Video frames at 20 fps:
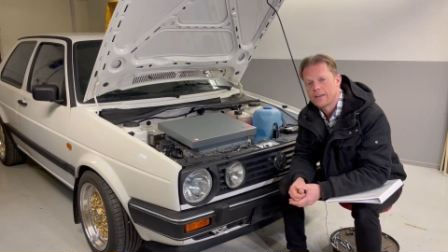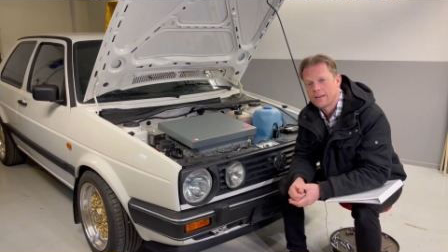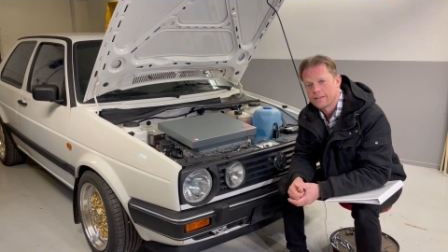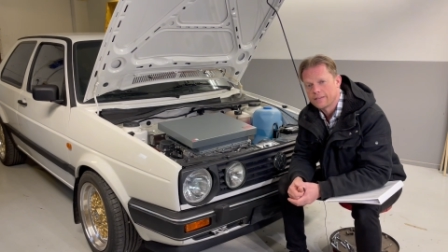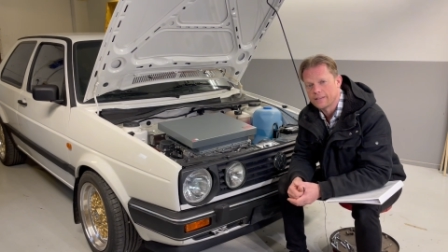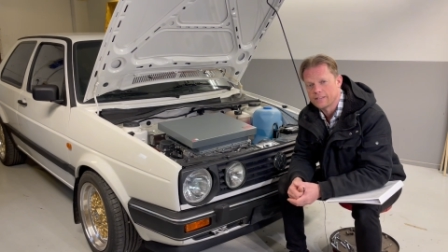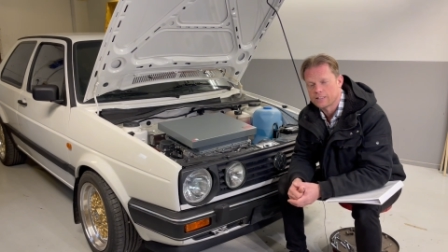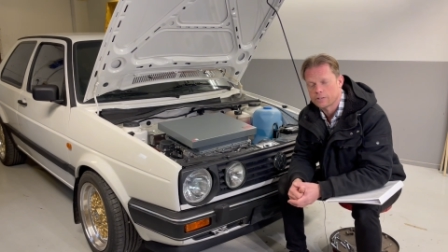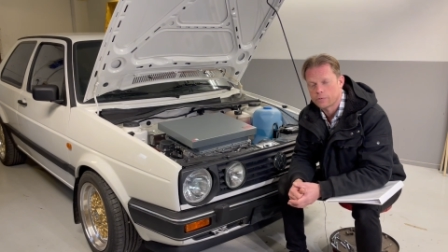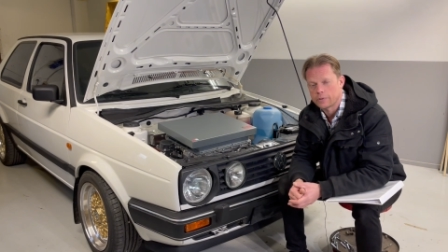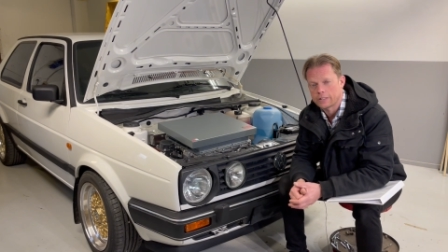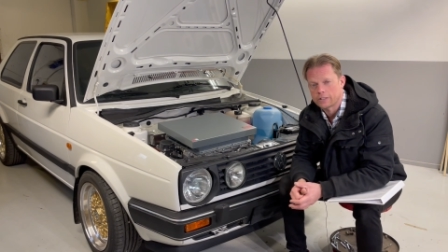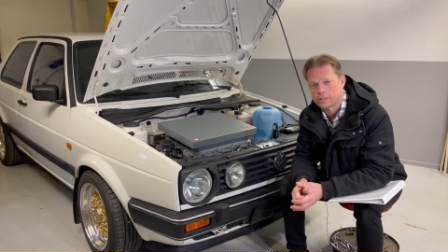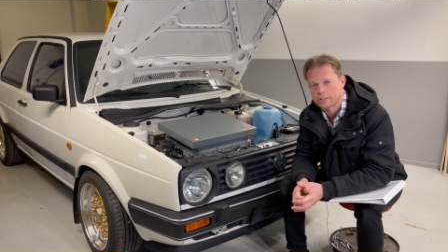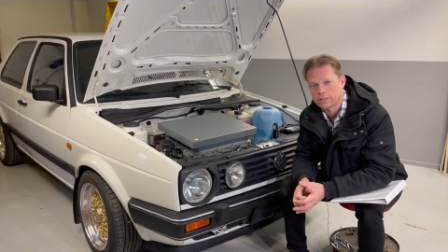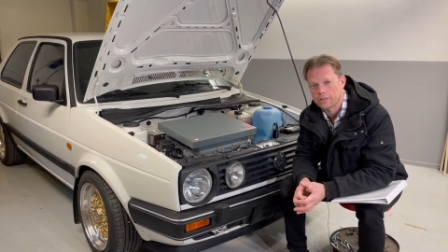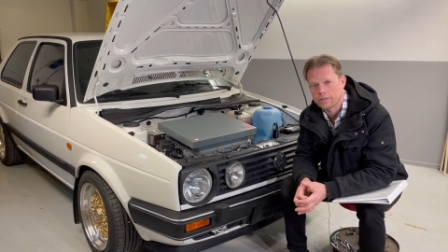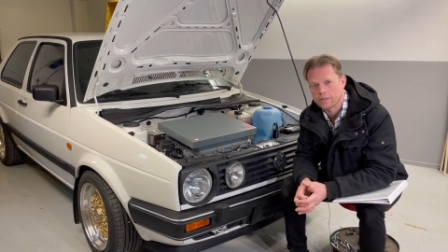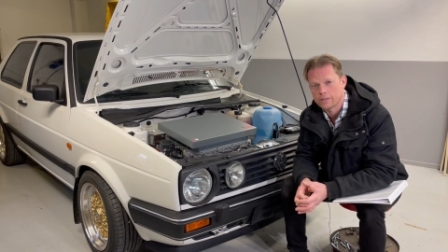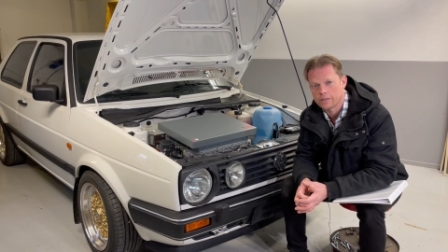this
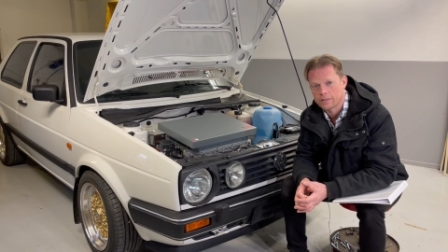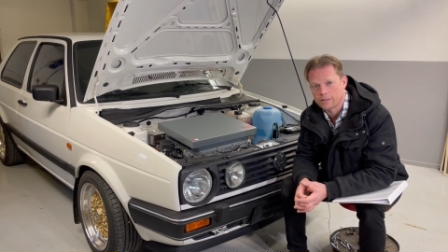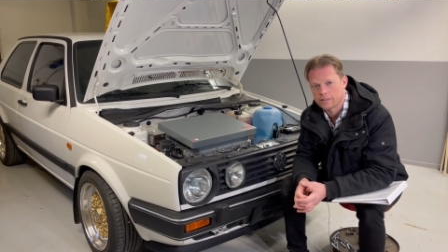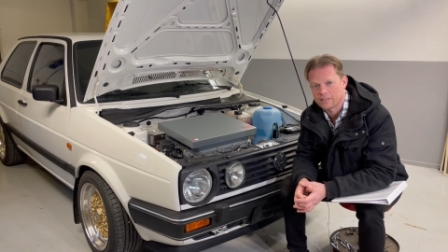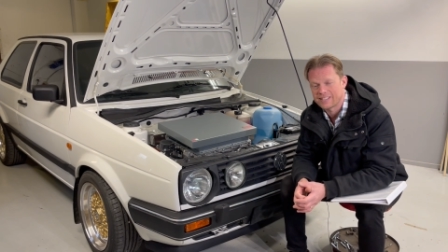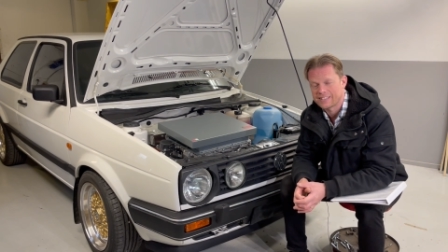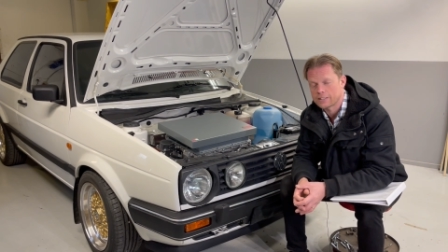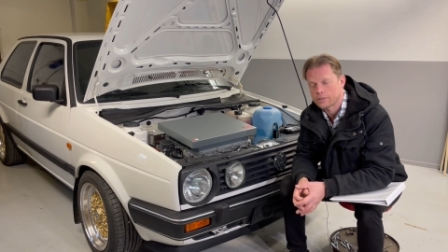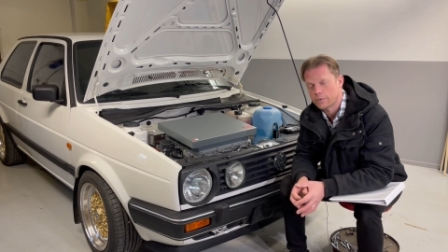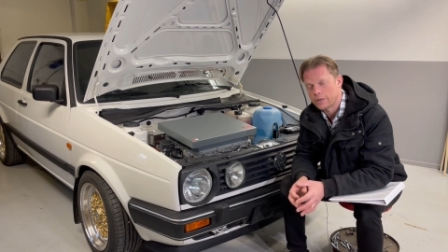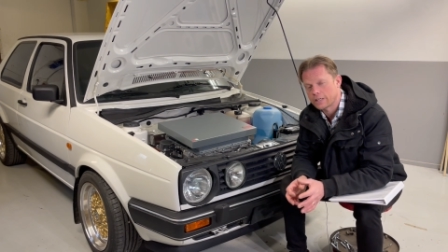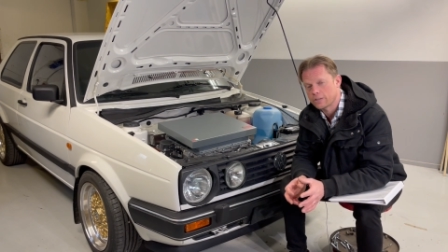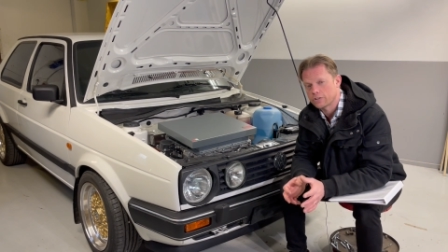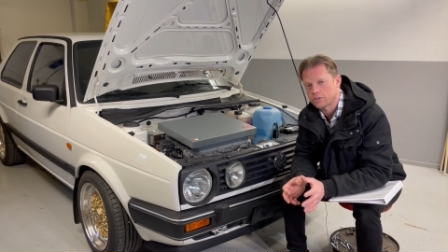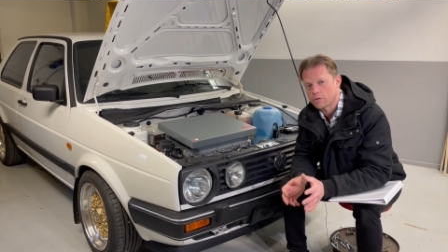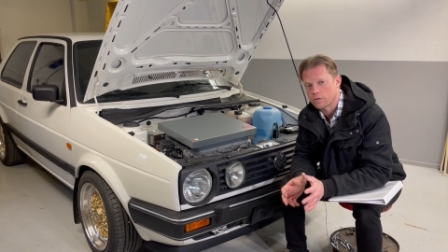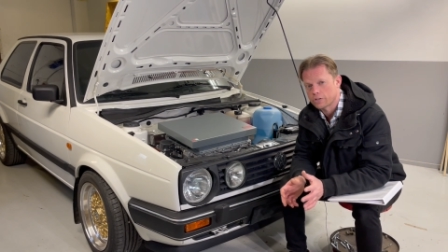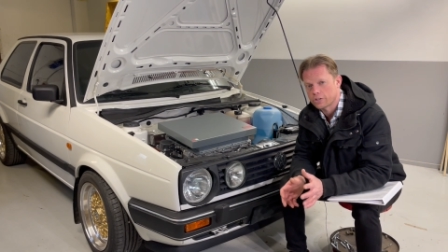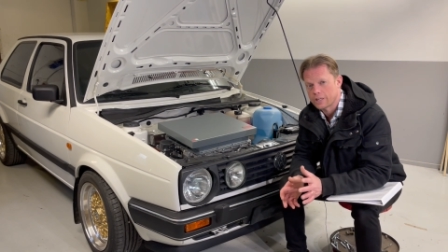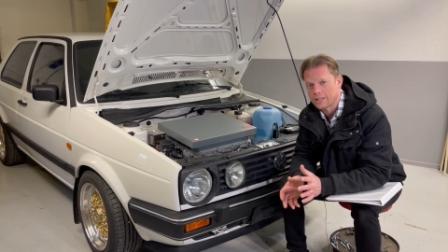quick
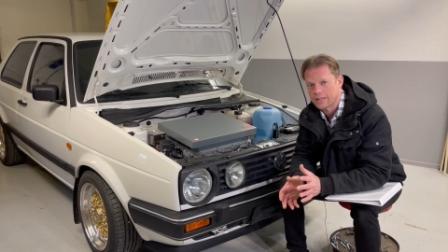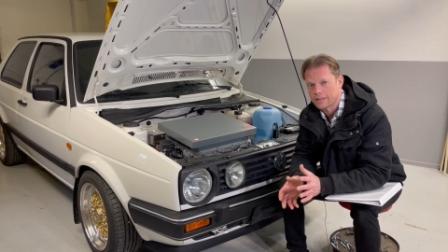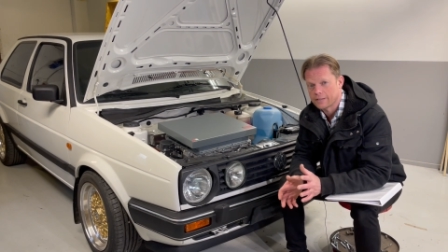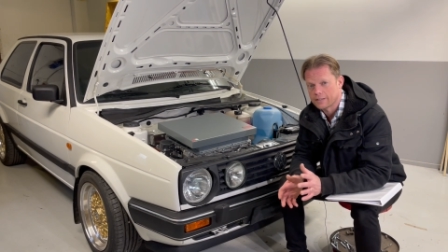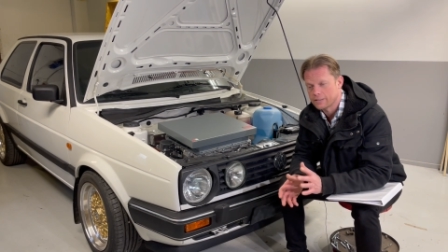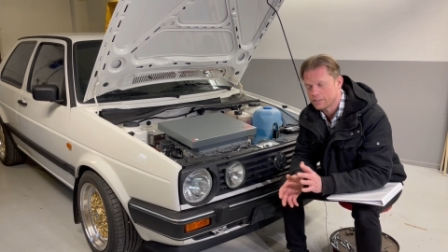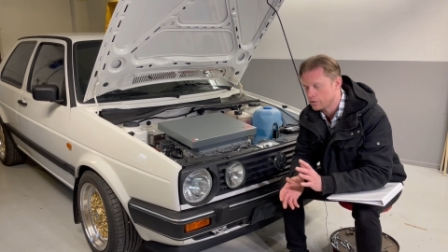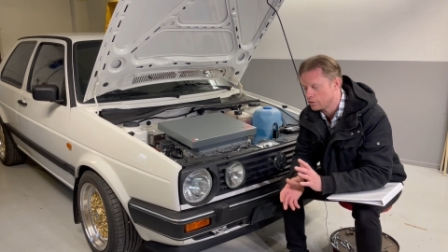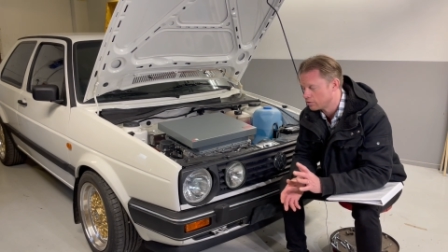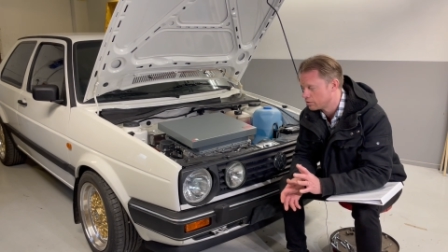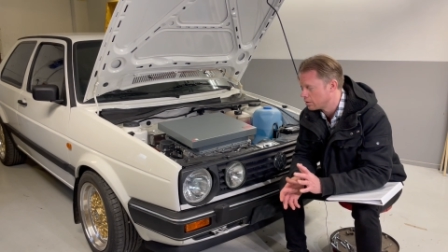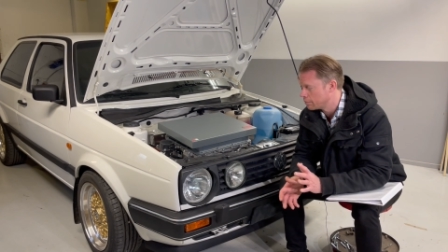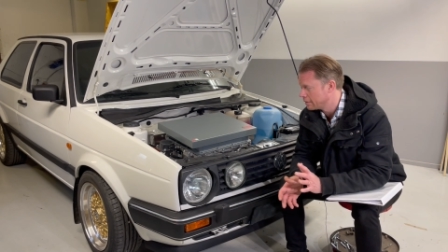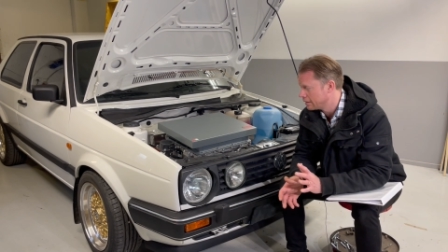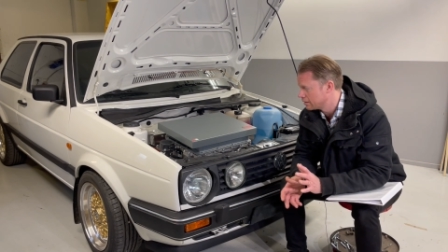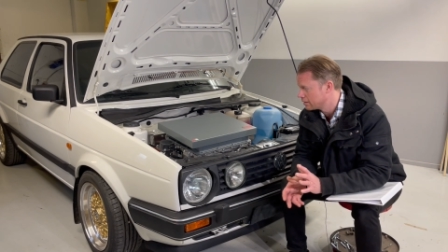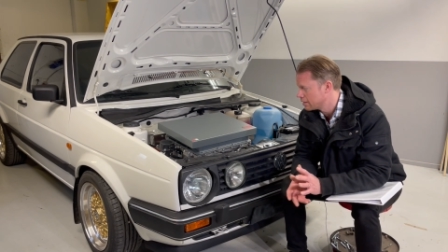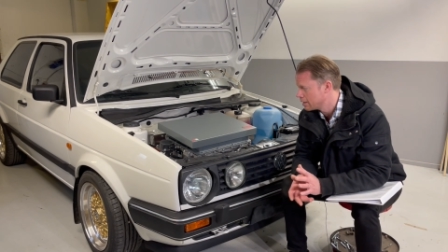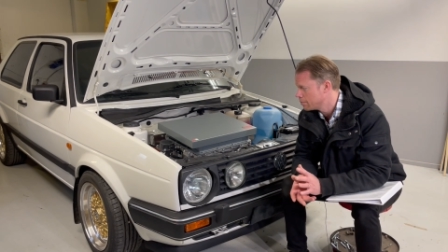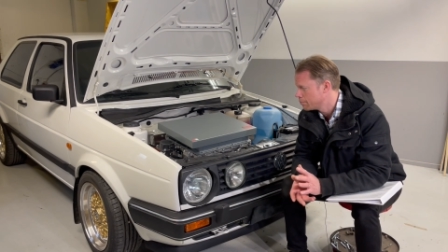charging system
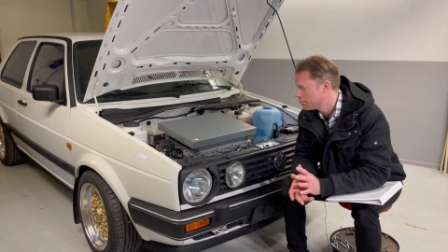is